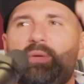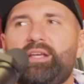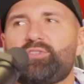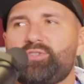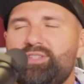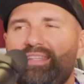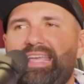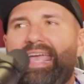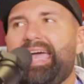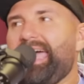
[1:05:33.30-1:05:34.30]
pictures that
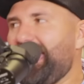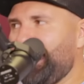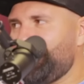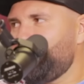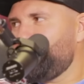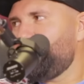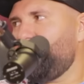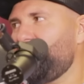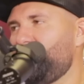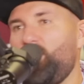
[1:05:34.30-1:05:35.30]
they had
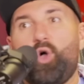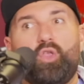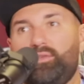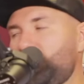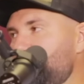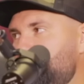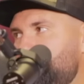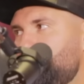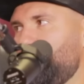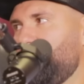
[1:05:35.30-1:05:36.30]
of all of
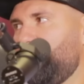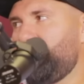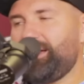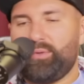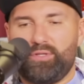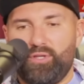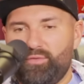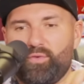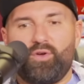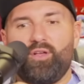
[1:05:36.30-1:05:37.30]
us, and I would
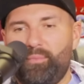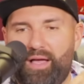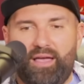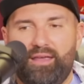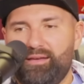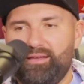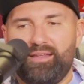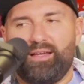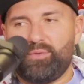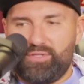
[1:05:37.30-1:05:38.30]
look for all mine,
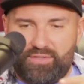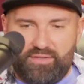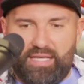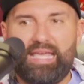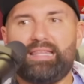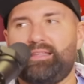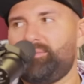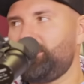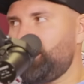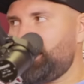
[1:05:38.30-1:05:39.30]
and I would just take
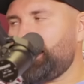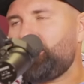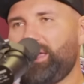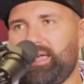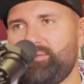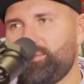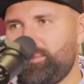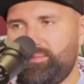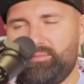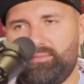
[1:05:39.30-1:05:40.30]
them, and now I have
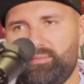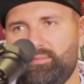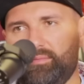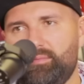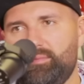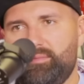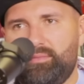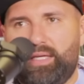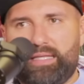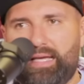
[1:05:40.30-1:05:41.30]
them
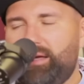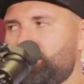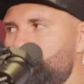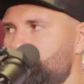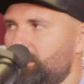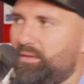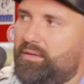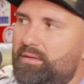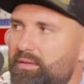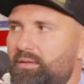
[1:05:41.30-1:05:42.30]
at the house. Yeah,
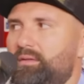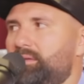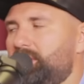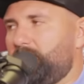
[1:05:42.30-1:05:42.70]
I just thought you